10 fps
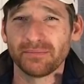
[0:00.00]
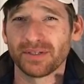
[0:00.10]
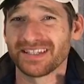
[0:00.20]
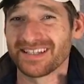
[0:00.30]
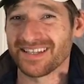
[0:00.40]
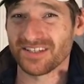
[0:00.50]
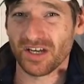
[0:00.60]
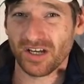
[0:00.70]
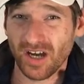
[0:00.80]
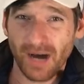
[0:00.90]
but this is
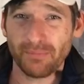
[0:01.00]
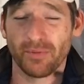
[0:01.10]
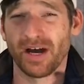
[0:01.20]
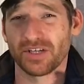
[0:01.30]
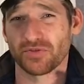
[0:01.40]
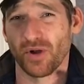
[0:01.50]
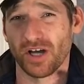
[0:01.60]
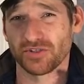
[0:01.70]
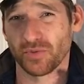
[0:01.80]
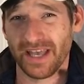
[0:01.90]
a compromised
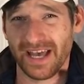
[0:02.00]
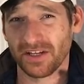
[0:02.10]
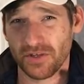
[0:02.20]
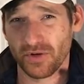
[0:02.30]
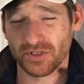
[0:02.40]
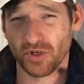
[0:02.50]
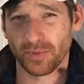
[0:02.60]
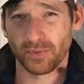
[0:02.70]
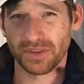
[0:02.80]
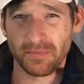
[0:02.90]
Roger we had at the US
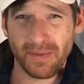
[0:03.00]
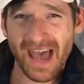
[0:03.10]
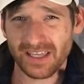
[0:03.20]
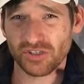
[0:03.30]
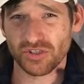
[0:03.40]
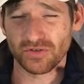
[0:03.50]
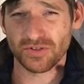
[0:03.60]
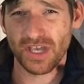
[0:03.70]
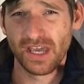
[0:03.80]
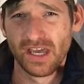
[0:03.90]
Open with the back issues.